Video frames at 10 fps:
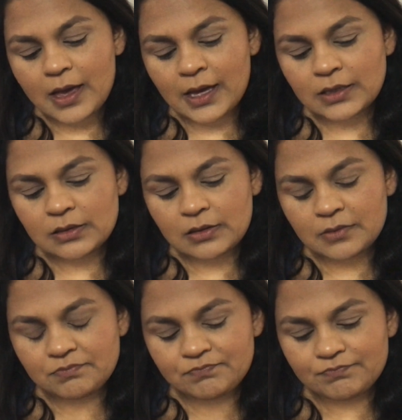
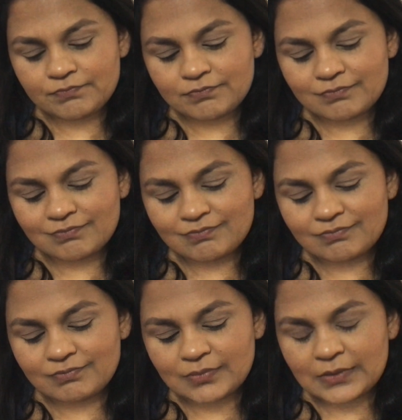And
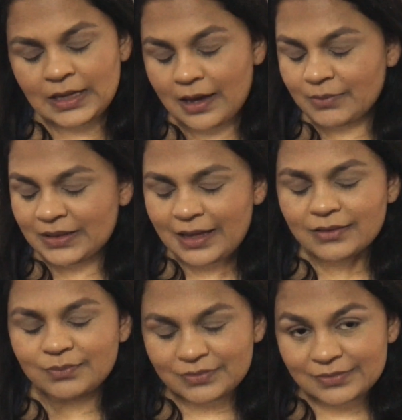yeah, I mean
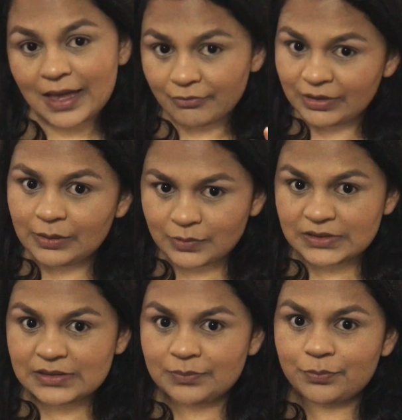that really
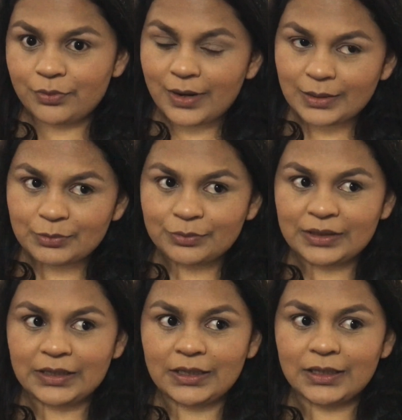was the
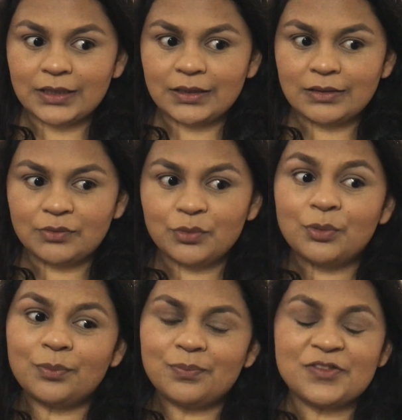primary,
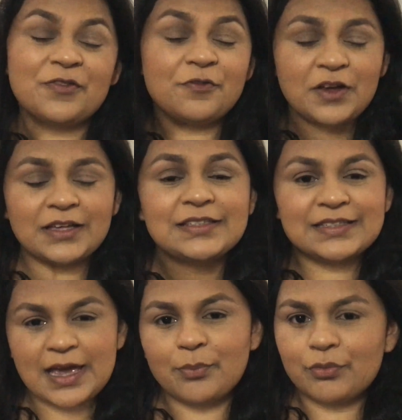or the first
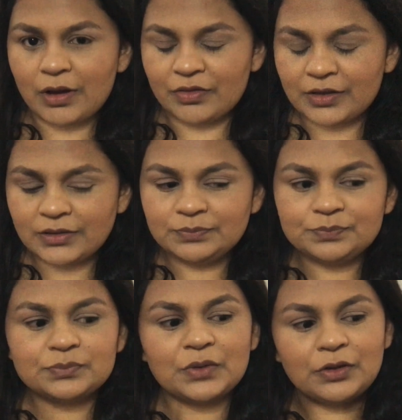step rather,
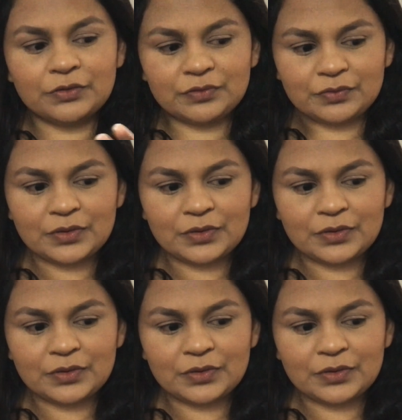of